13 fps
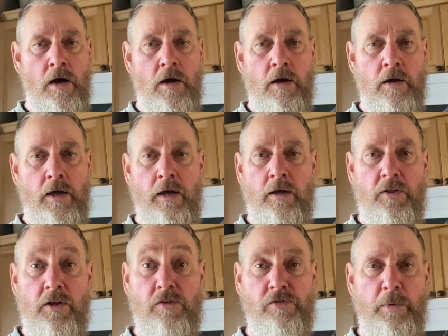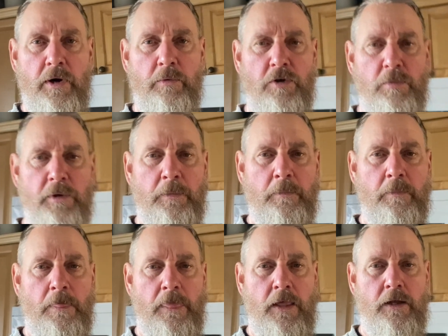Hey, thanks for bearing with me.
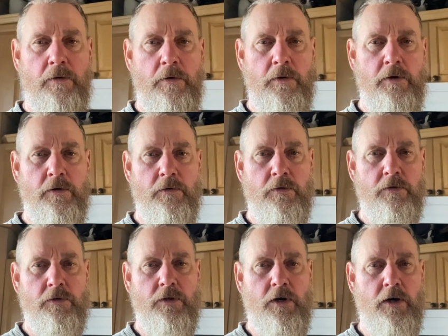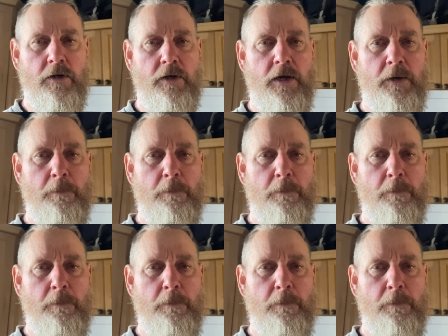Talk again.